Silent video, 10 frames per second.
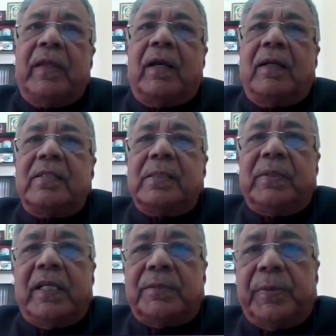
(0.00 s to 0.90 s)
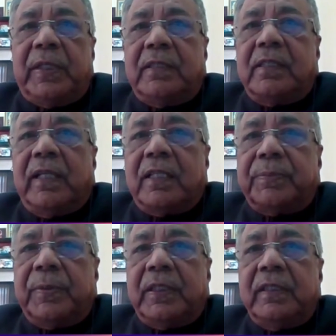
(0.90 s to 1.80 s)
considerable experience and
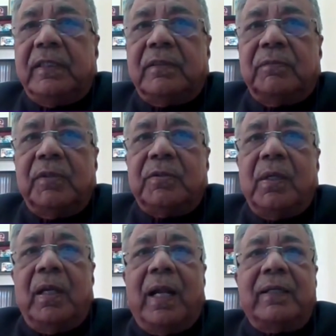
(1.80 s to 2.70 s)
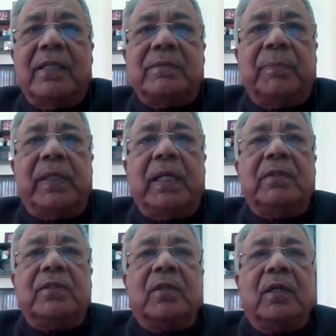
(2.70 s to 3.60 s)
expertise, which will address many of
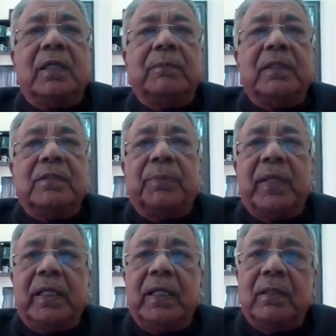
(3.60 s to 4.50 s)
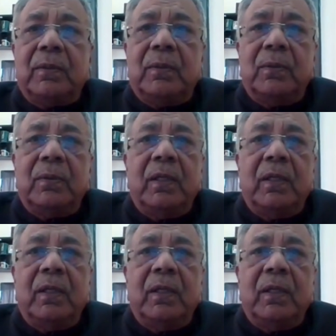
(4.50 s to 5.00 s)
the shortcomings plaguing the code